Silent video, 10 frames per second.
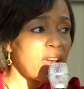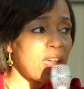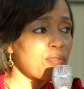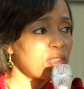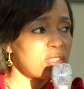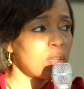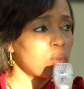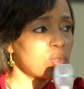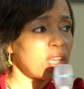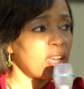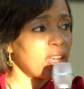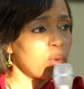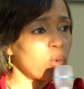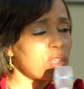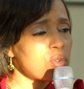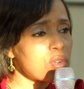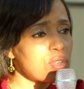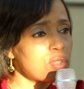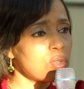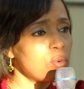every single day. And what you
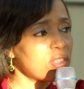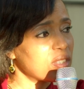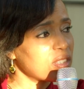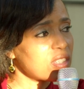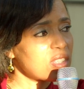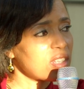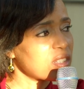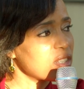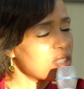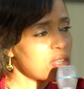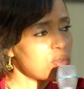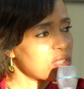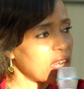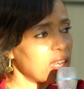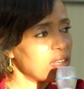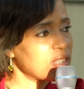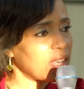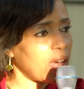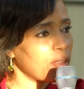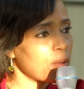can do is just let's continue standing
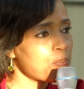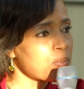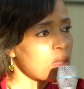together,